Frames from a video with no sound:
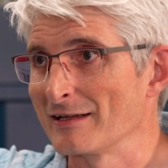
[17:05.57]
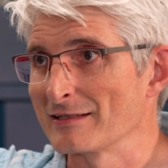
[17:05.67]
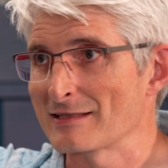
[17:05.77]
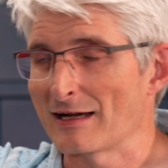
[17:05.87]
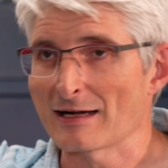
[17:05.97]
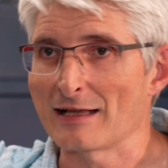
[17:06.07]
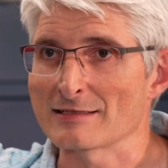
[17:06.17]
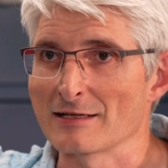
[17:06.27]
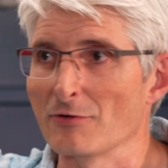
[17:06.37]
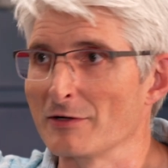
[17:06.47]
It's that
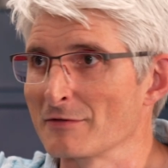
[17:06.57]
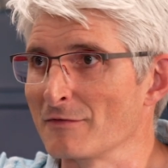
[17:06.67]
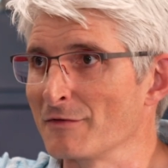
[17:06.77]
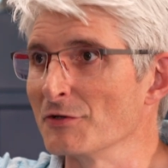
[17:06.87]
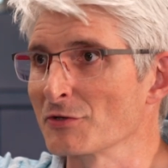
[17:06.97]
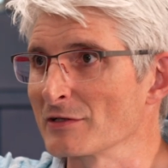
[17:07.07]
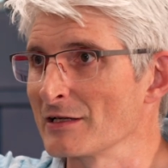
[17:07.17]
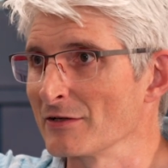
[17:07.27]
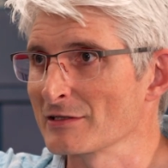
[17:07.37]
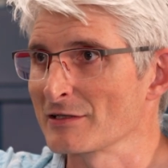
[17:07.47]
classic quote of the future is
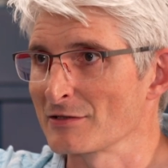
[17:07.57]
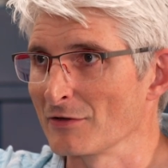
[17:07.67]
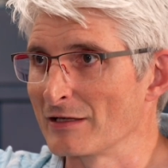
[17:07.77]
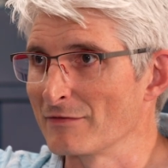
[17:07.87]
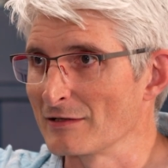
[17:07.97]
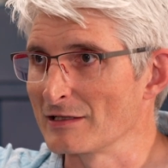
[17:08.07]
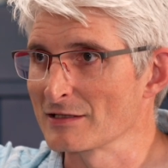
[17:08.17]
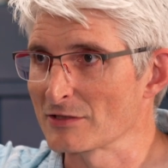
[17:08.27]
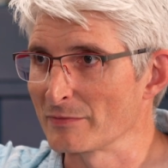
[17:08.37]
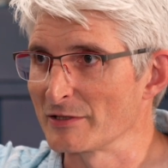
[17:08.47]
here, it's just not evenly
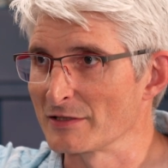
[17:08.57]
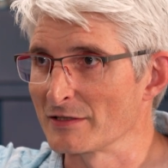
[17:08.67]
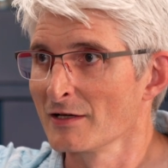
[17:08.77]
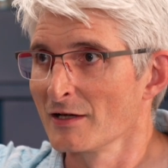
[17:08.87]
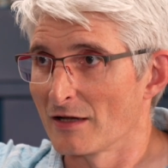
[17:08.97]
distributed.